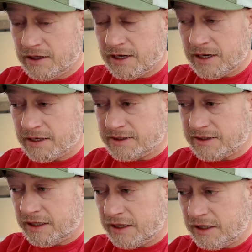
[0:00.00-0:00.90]
and
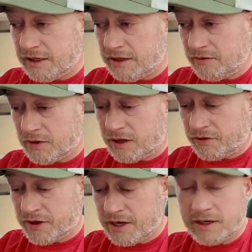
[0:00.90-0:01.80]
see what you
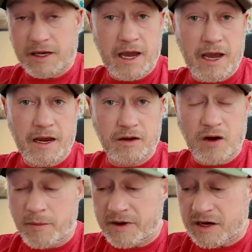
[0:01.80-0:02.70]
think, and
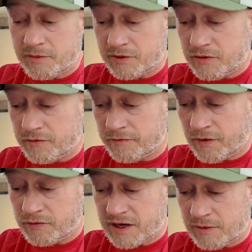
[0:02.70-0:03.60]
comment down below,
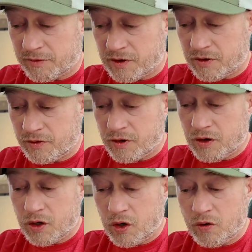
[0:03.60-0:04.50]
vote down below,
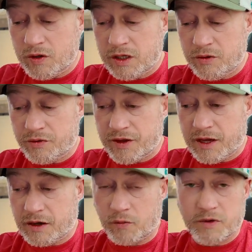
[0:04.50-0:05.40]
who do you
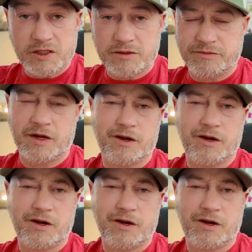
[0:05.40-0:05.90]
think, or which